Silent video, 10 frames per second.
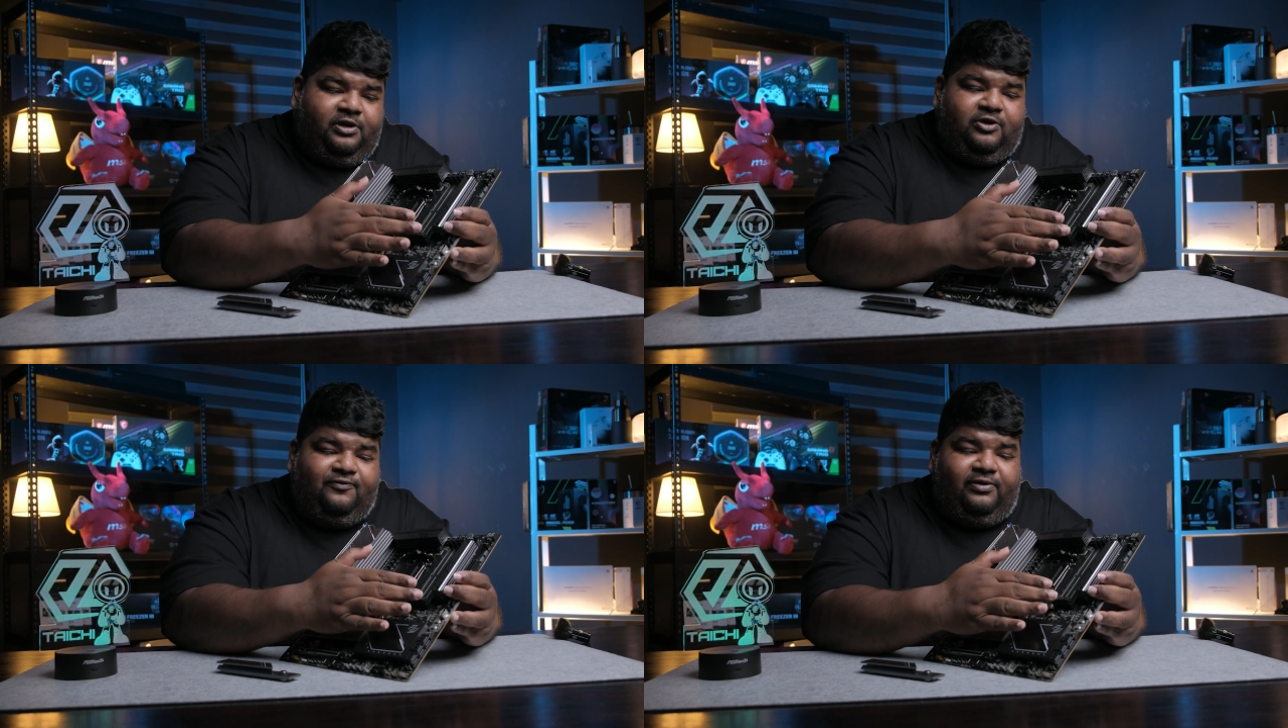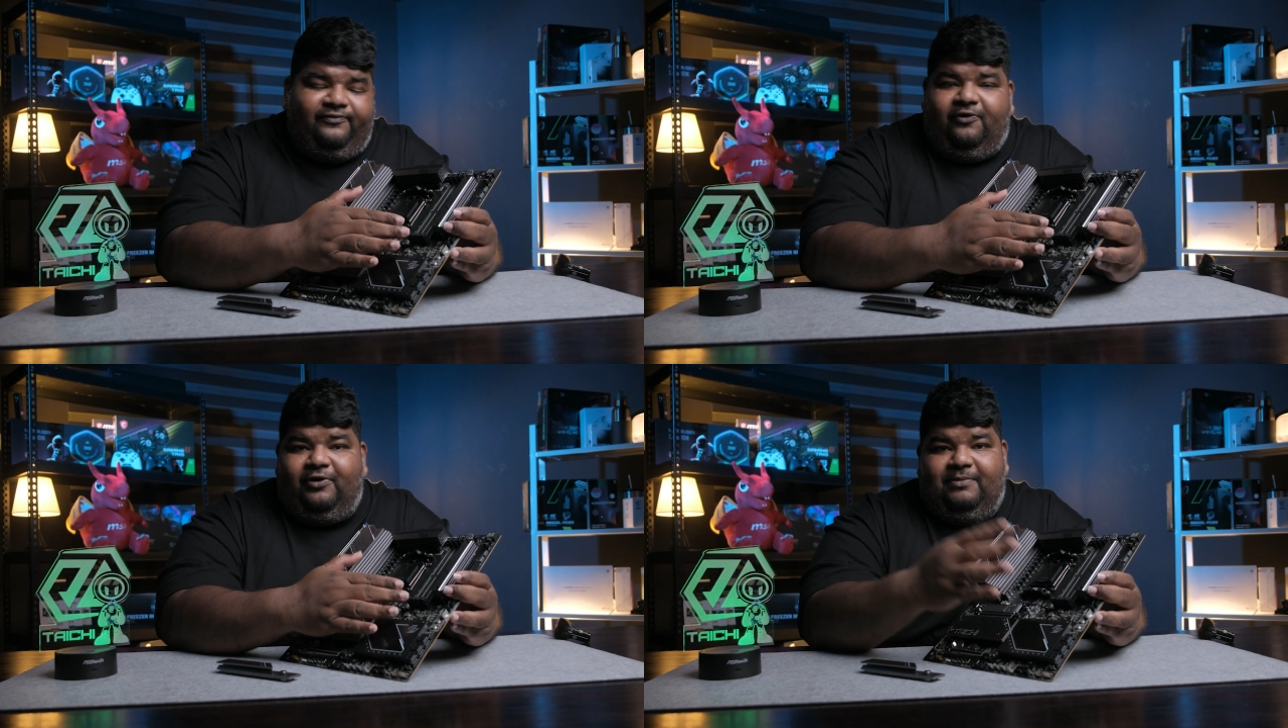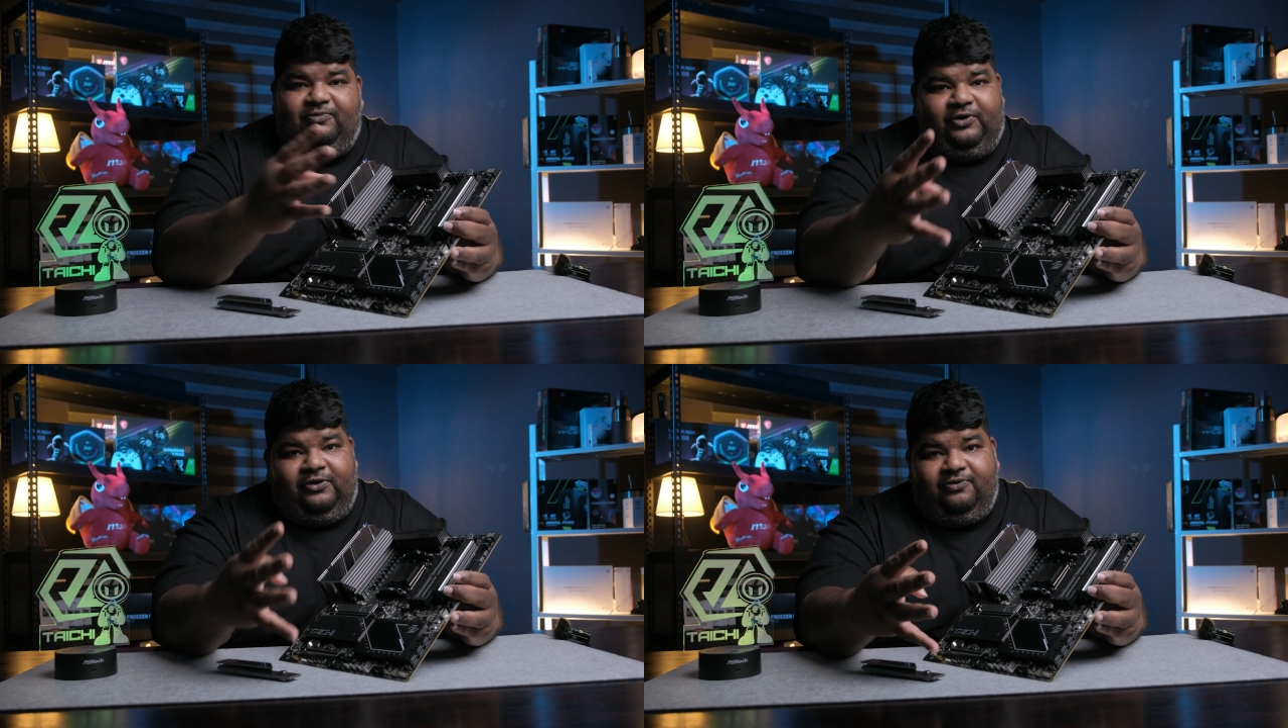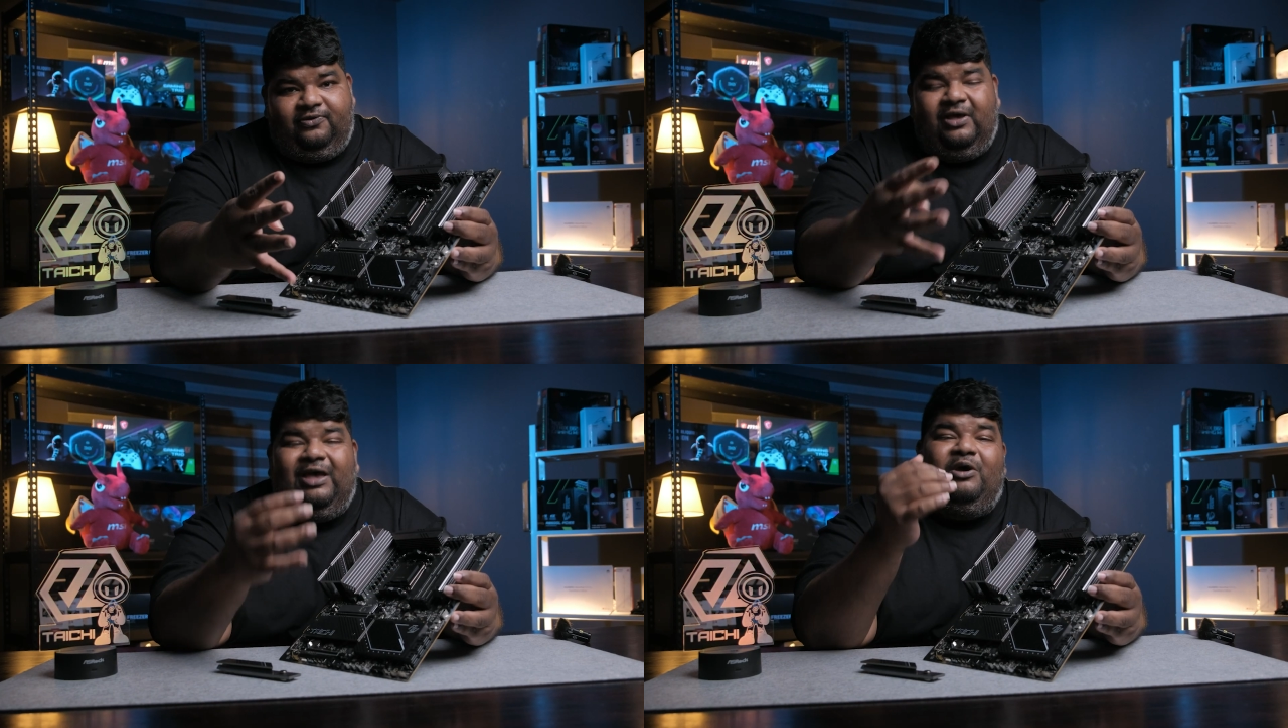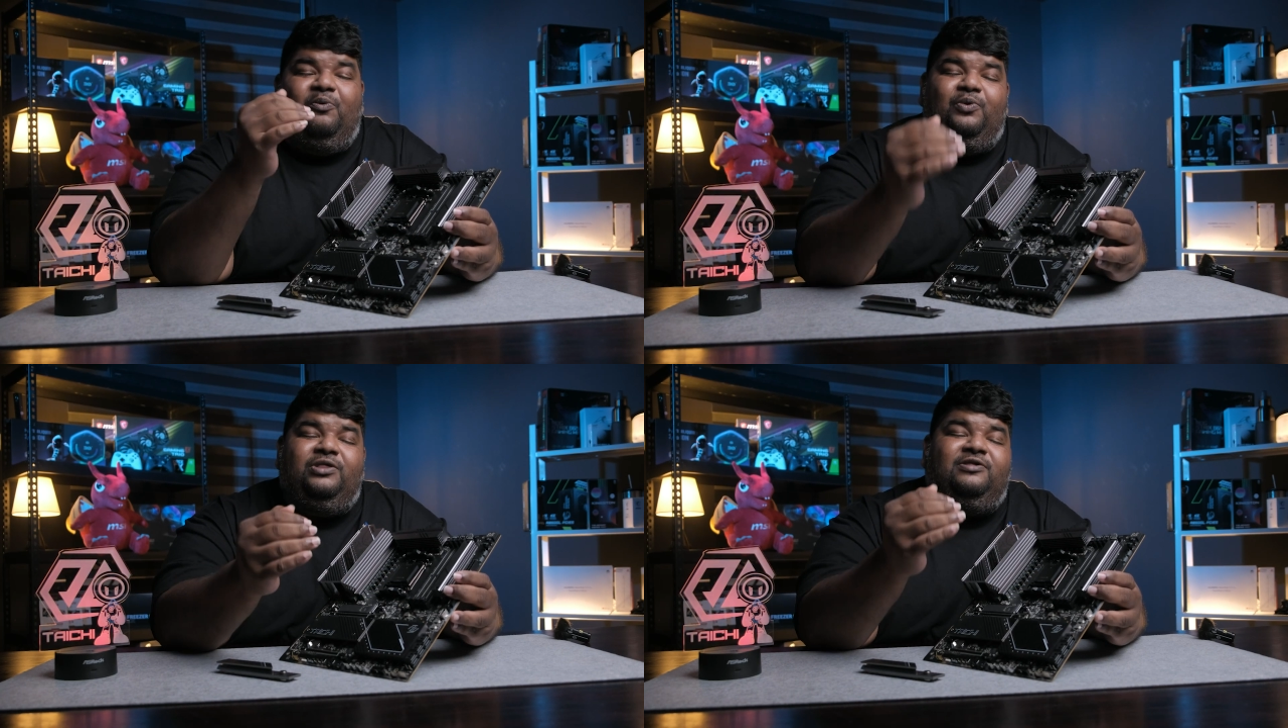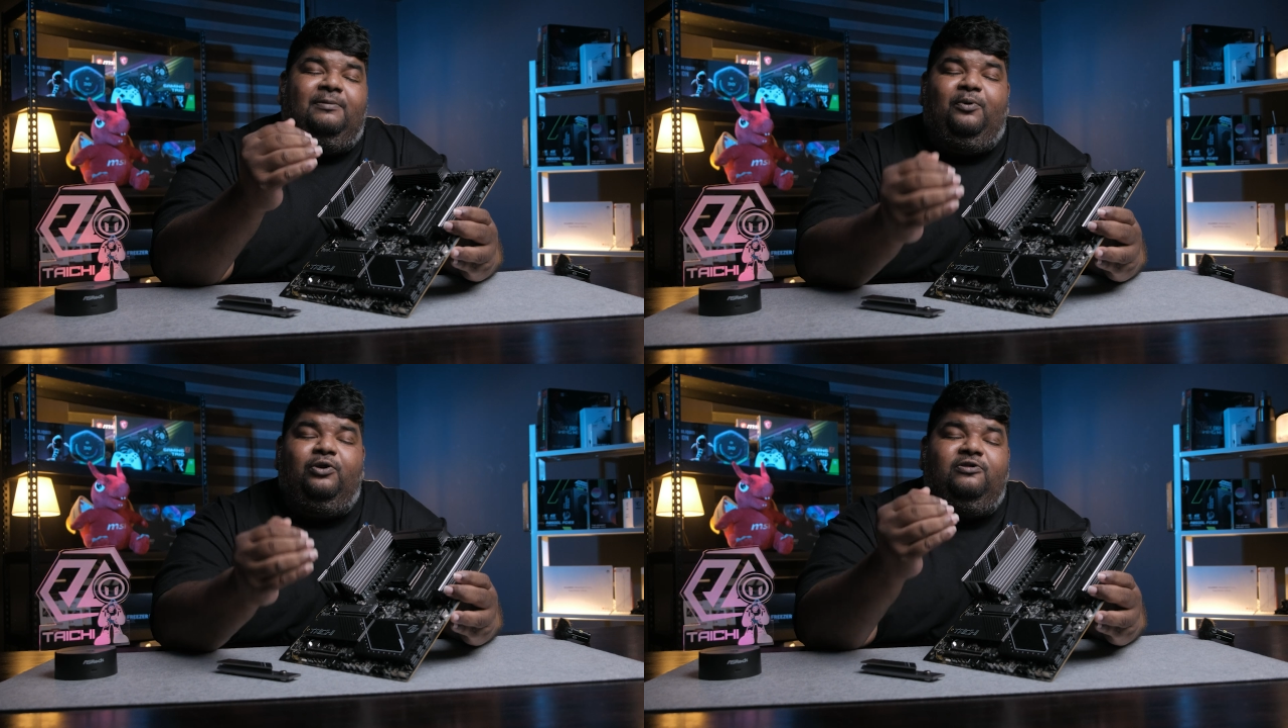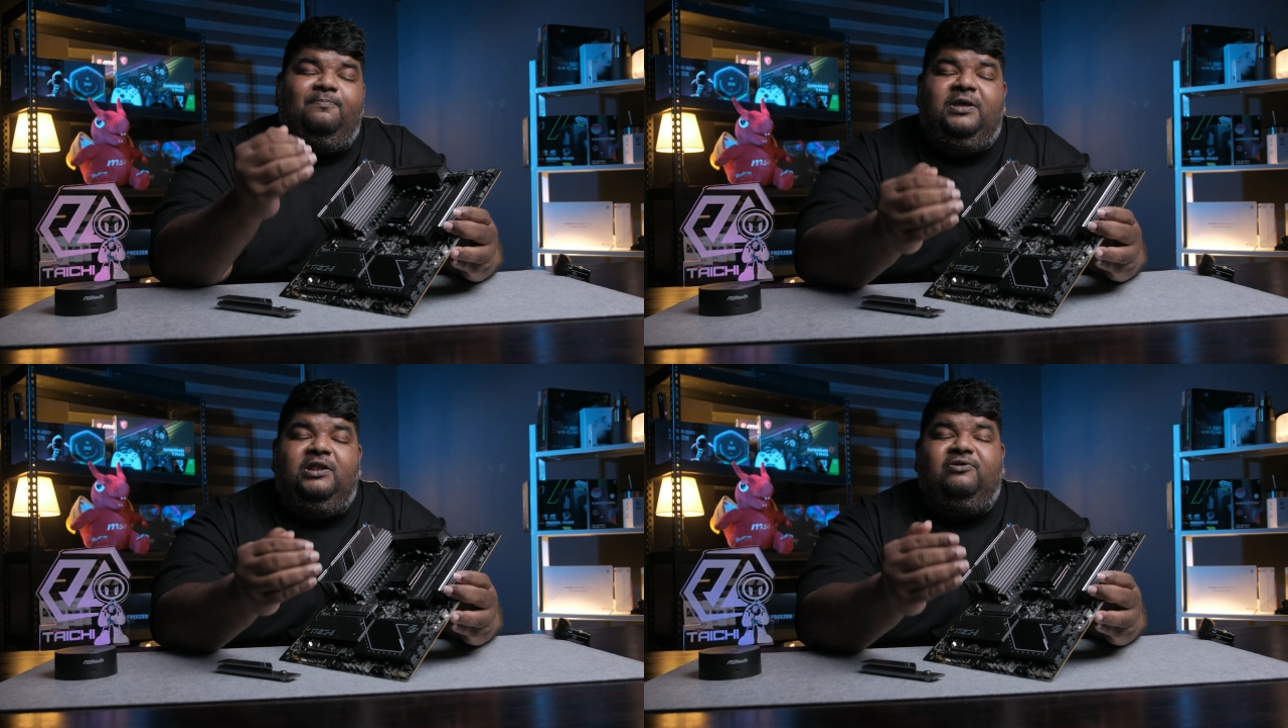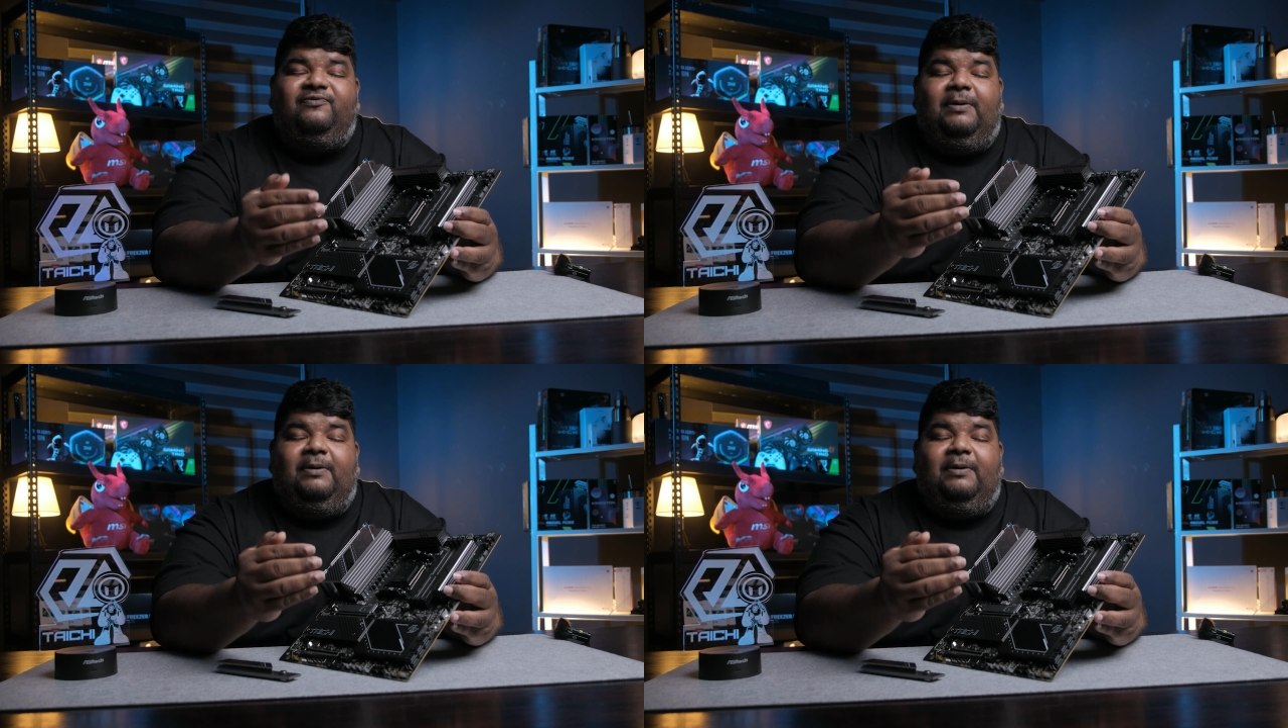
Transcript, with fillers: you've got 4 RAM slots, which support speeds of